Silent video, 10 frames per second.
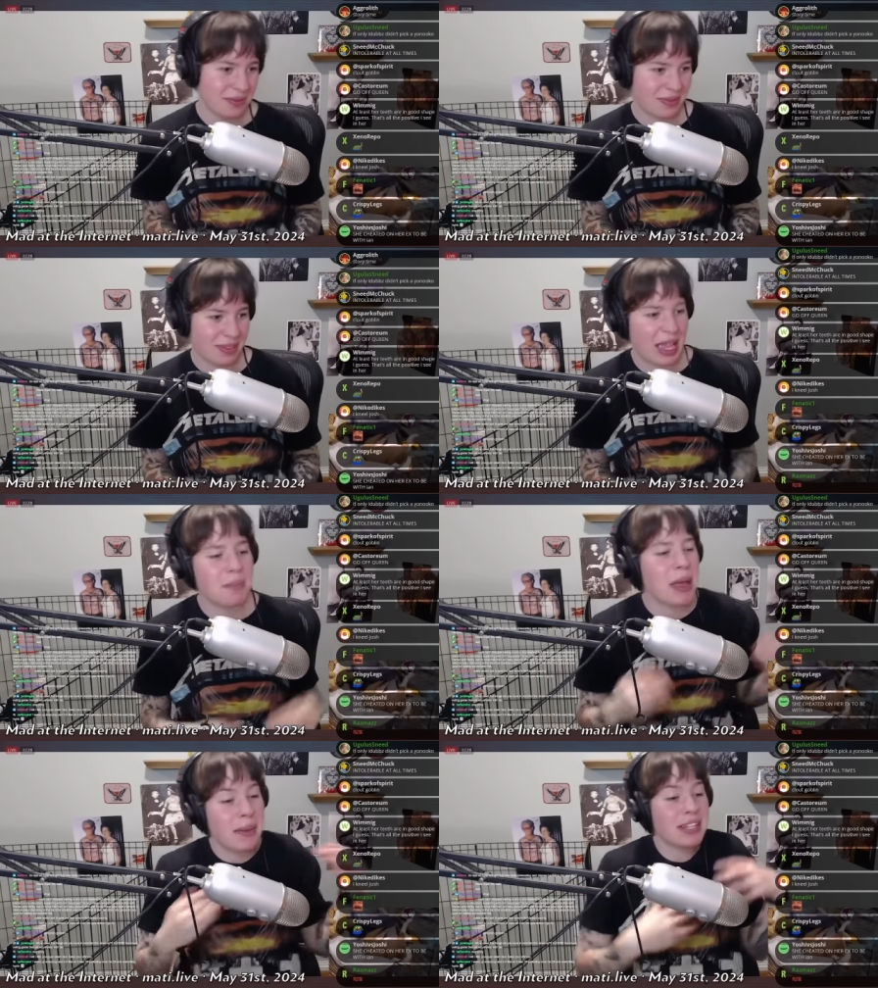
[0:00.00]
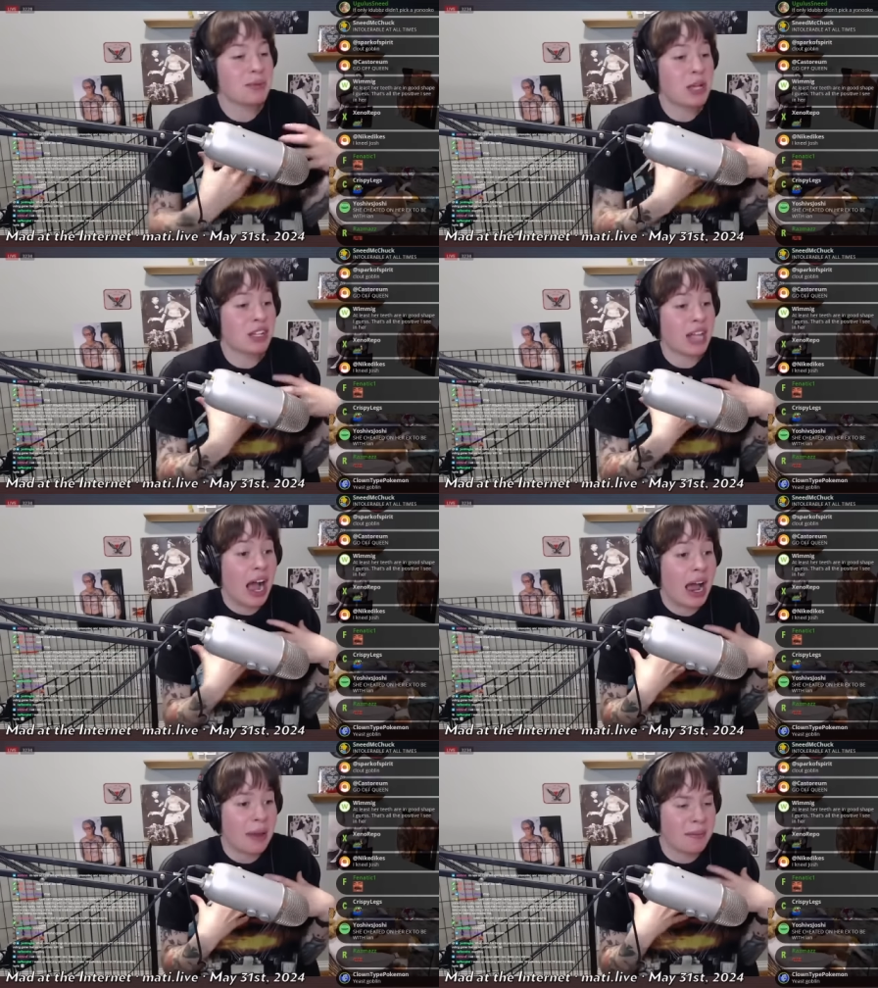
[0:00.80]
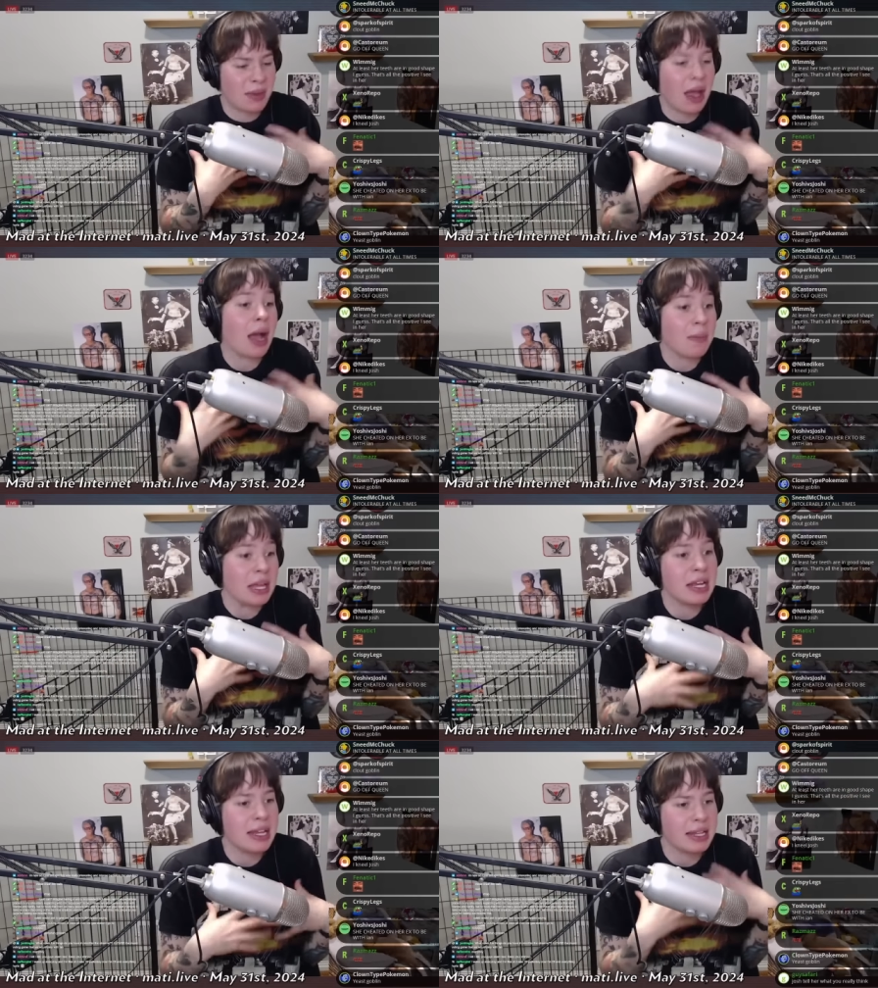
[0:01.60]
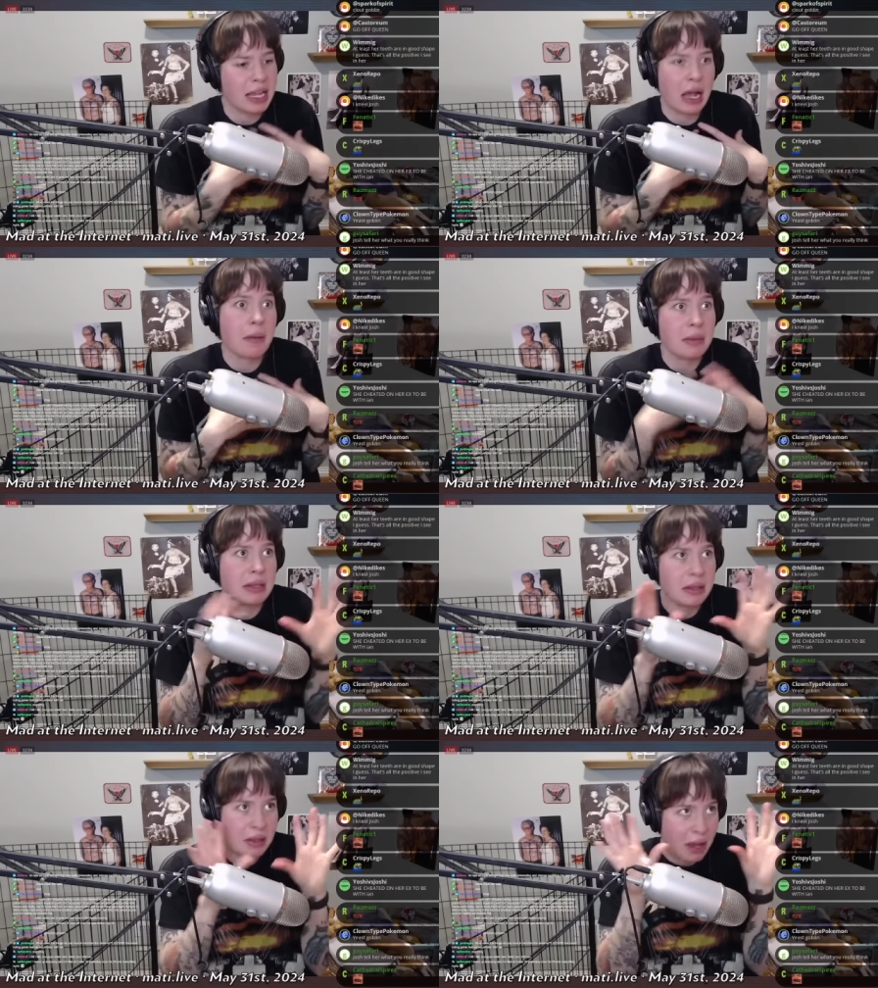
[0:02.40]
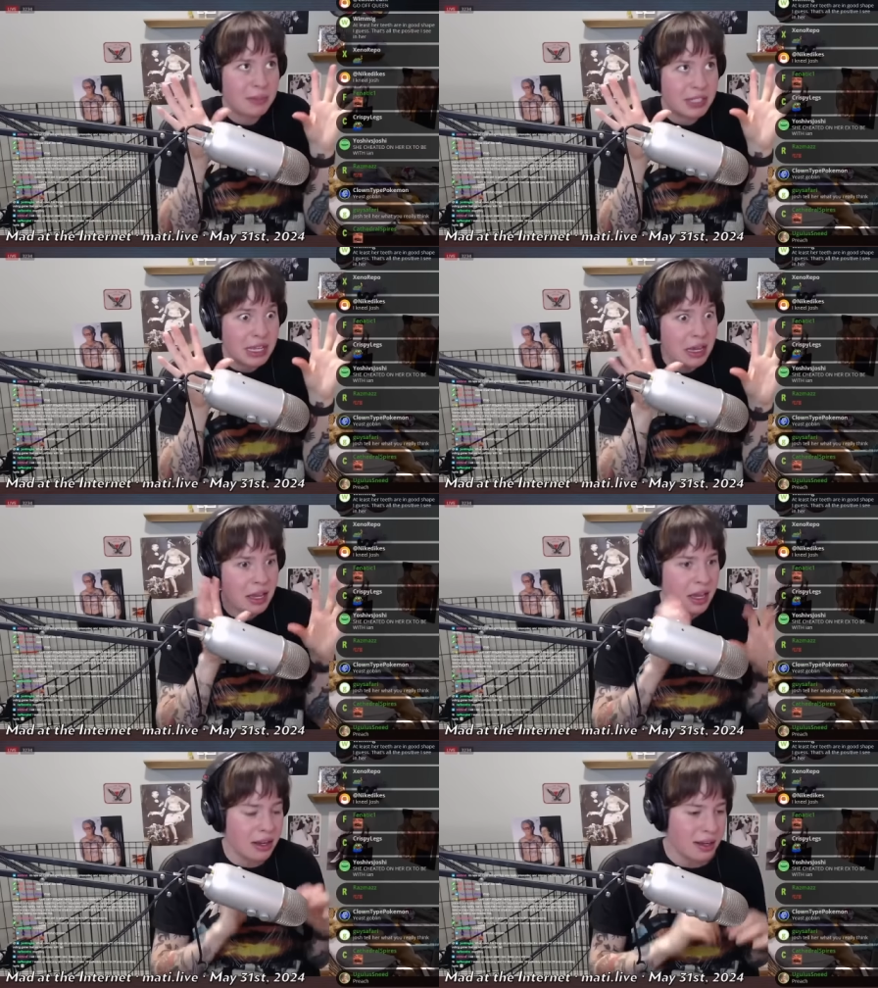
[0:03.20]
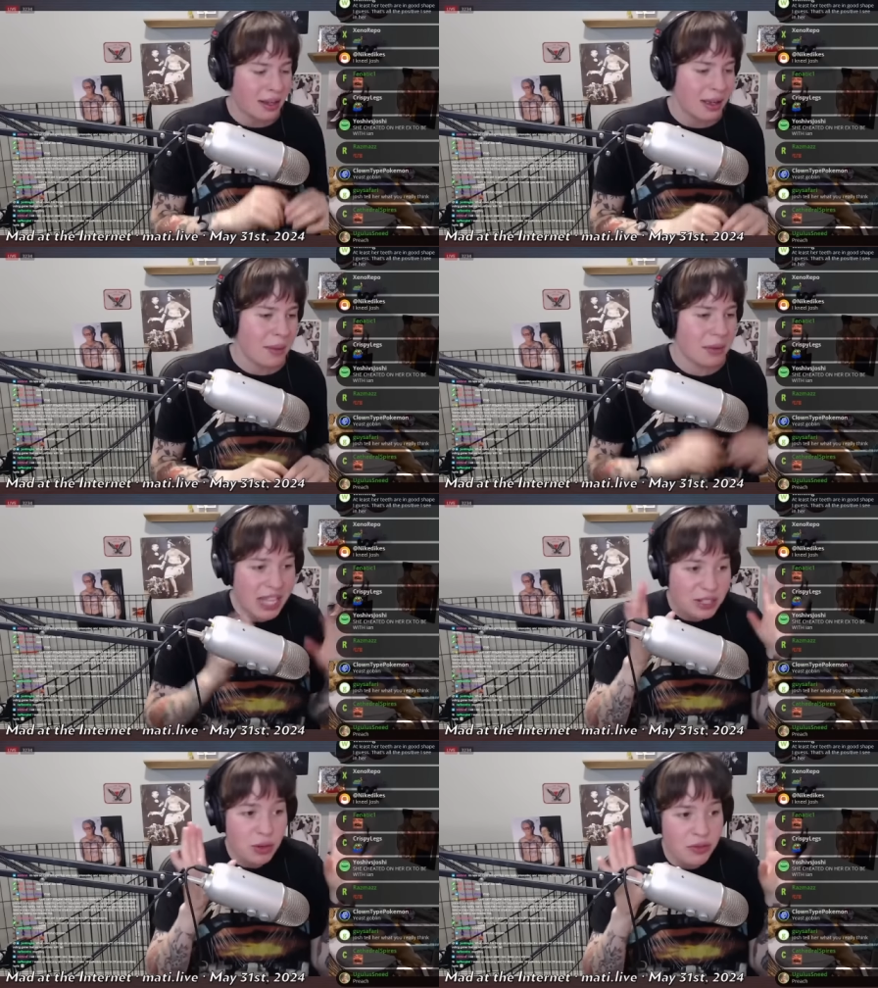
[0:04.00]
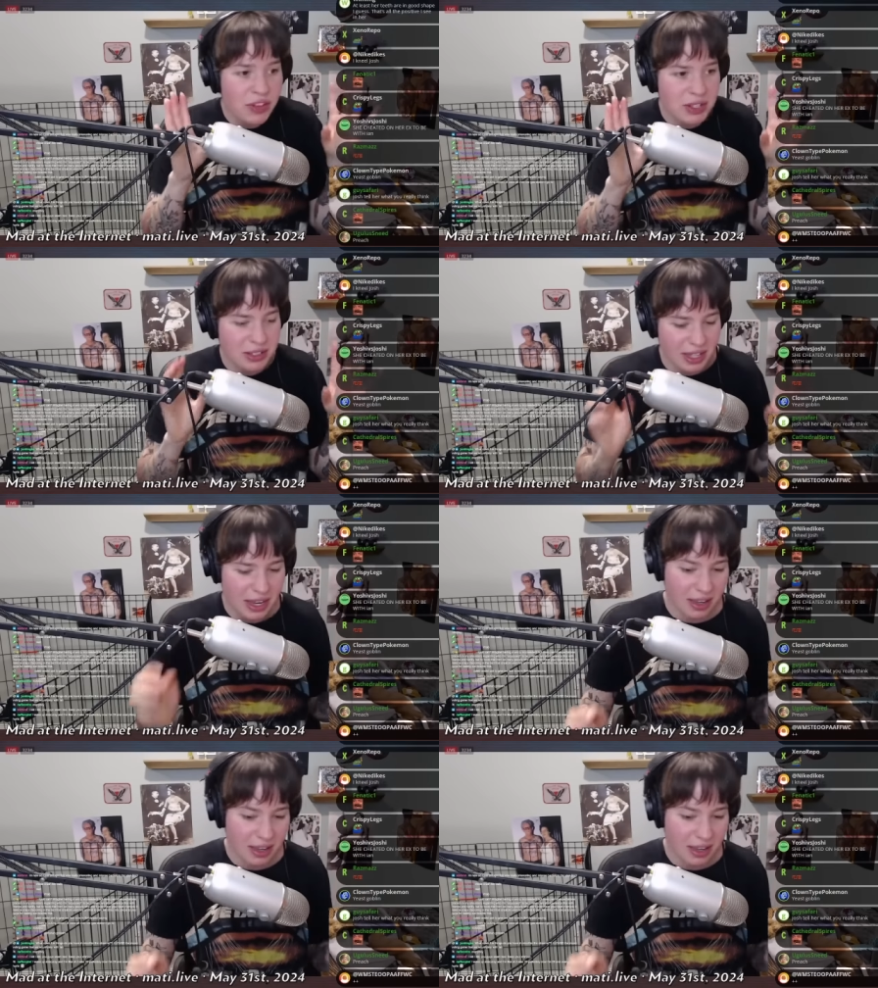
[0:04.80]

And yeah. maybe it's because I'm I'm in it, like I'm in I'm seeing it, but that's what it feels like.